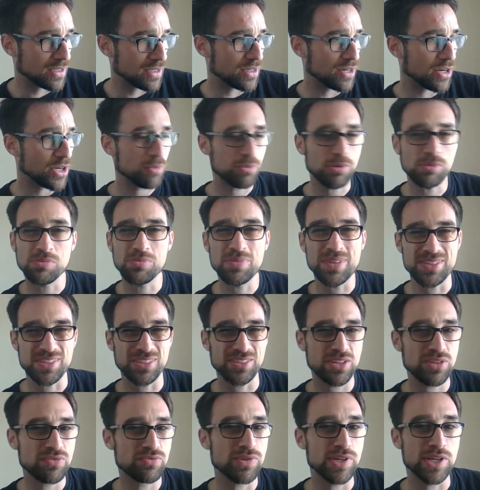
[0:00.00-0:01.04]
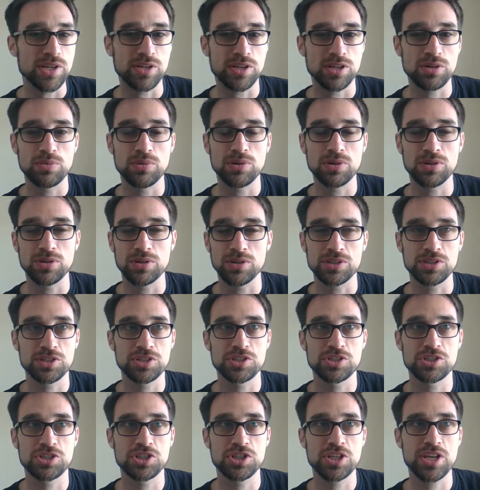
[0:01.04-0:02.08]
Only problem is I don't really know what a
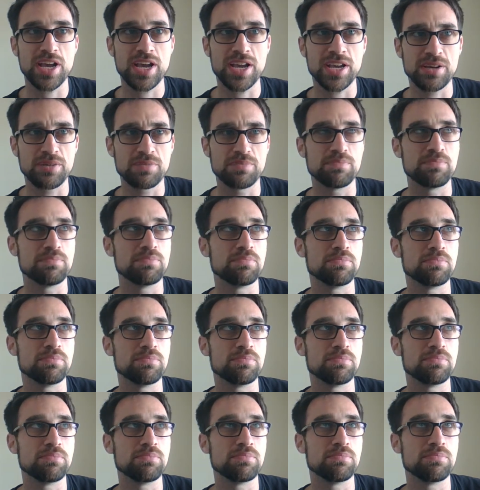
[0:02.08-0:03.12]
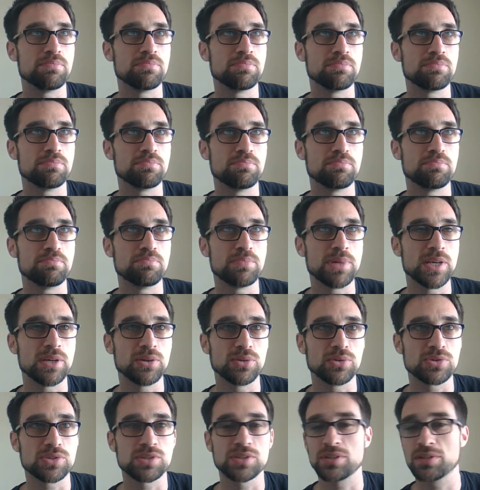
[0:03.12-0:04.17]
Czech
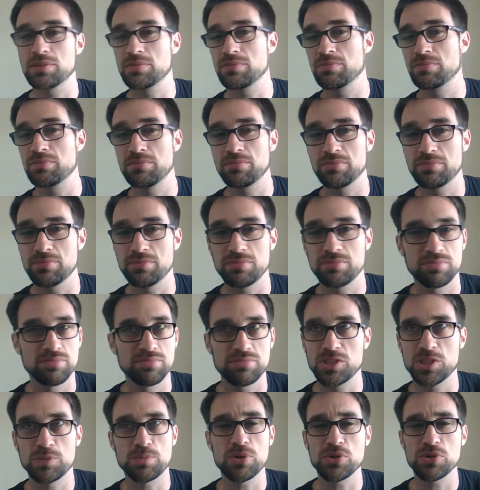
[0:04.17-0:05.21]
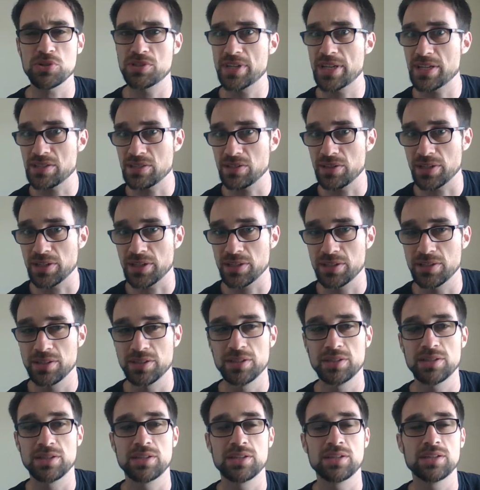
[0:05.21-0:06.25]
Pilsner is supposed to taste like.
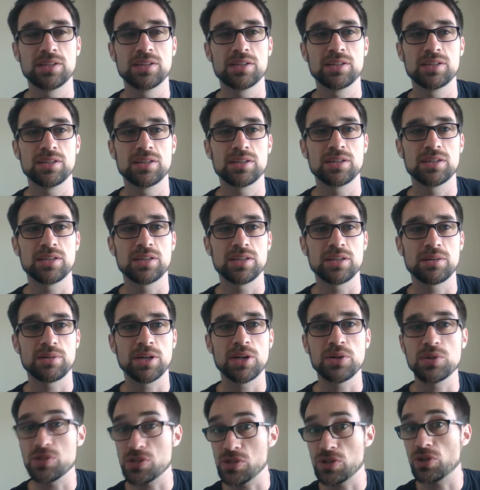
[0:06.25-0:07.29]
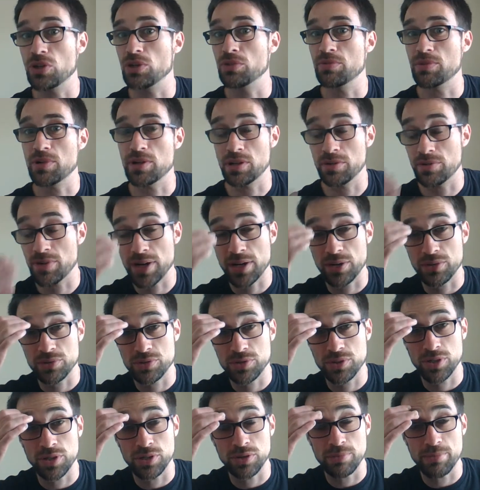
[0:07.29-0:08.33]
I know there's a lot around,
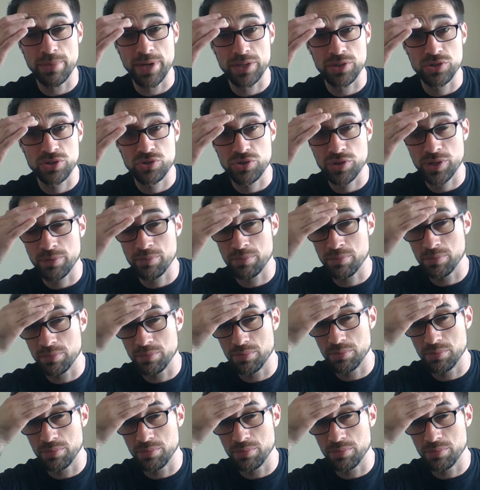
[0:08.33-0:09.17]
the mainstream